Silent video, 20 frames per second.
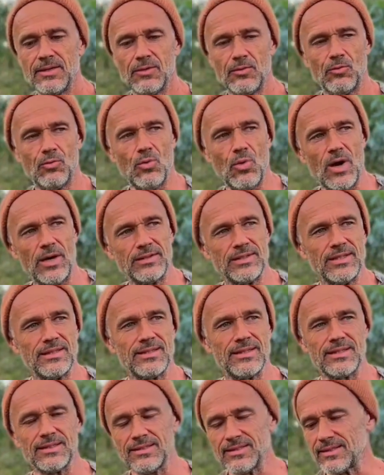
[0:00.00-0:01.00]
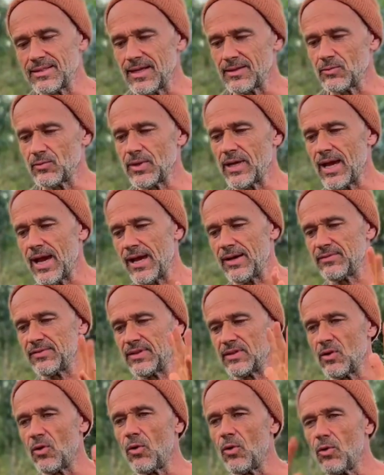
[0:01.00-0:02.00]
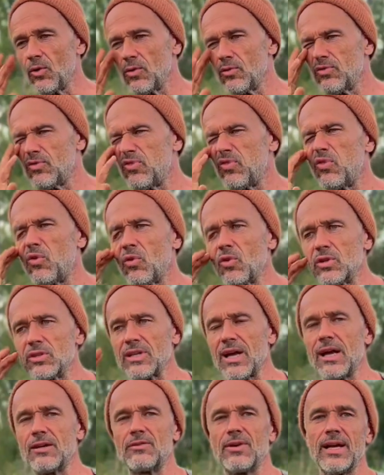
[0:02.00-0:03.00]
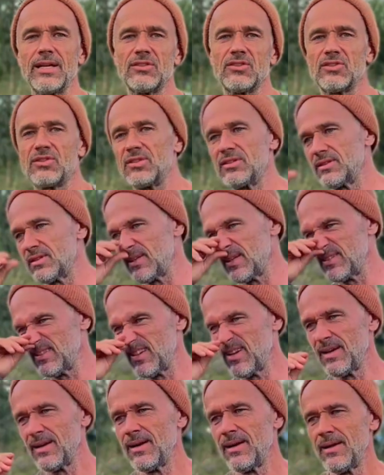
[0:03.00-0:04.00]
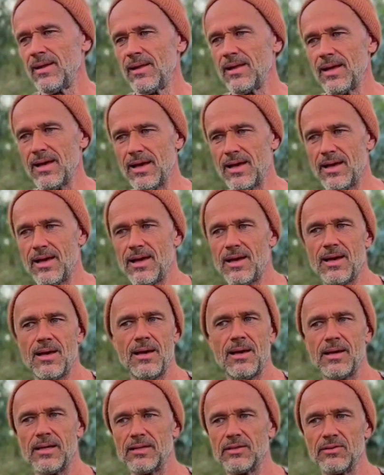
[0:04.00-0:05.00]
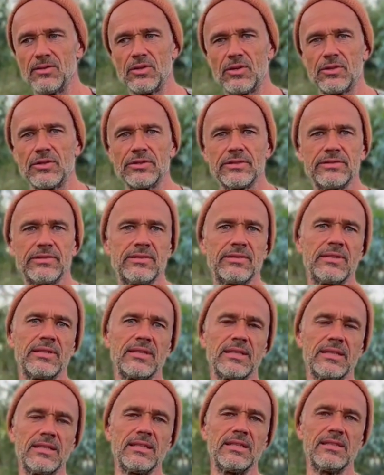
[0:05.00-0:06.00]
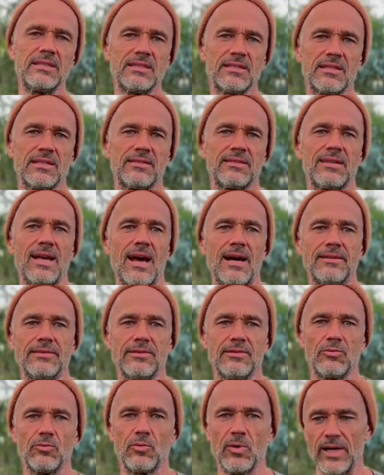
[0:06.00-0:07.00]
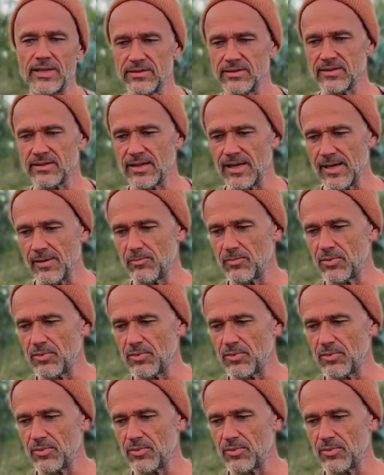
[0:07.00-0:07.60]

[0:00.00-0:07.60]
one in this, that we have in all 4 directions, north, east, south, west, a